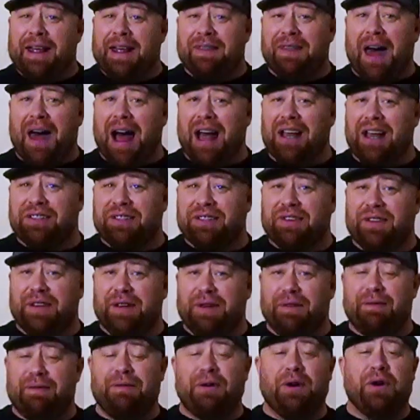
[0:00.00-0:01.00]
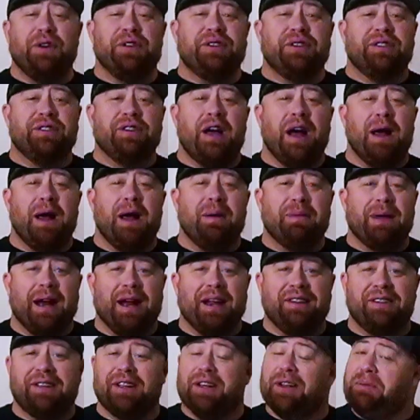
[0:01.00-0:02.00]
That's the first time that
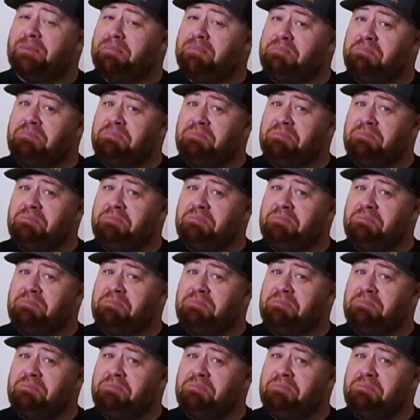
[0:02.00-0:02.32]
I said,